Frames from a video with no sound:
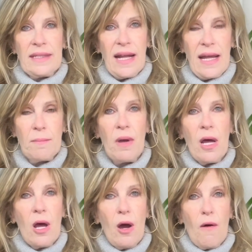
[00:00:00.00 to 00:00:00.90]
a name
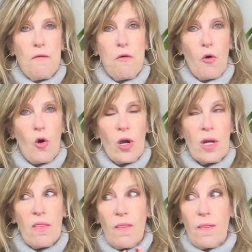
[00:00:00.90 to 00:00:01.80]

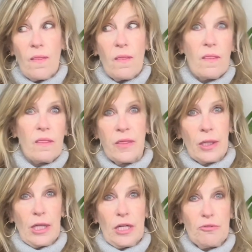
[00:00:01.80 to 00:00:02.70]
for the
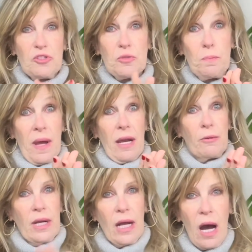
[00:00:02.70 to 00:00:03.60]
little
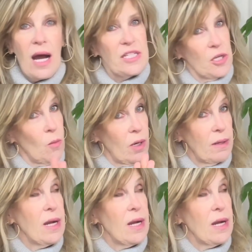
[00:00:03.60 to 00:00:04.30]
Sperry guy. Don't worry.